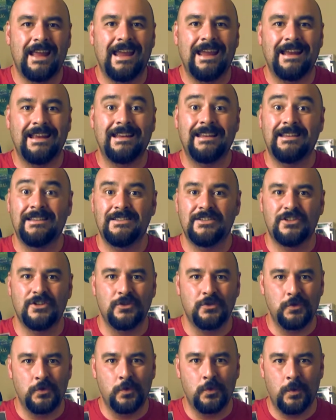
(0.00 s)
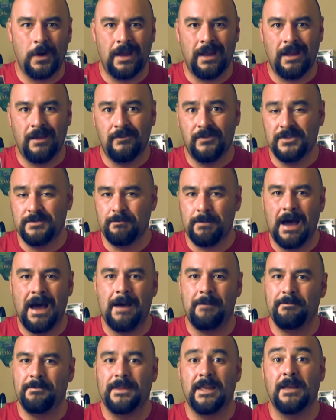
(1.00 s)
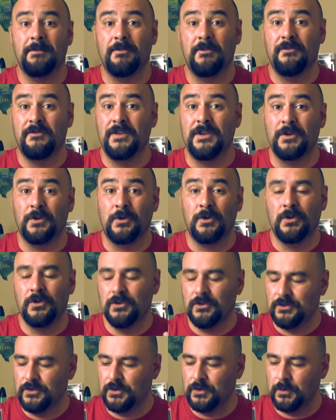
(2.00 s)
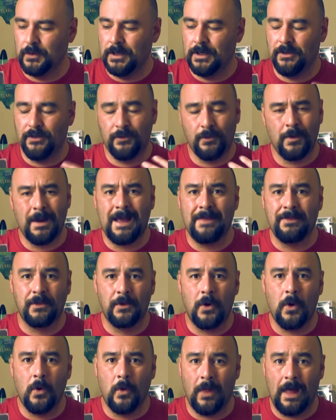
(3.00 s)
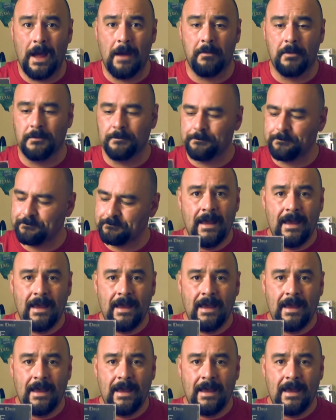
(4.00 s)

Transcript: 80s new waves pop type of feel to it throughout the whole album.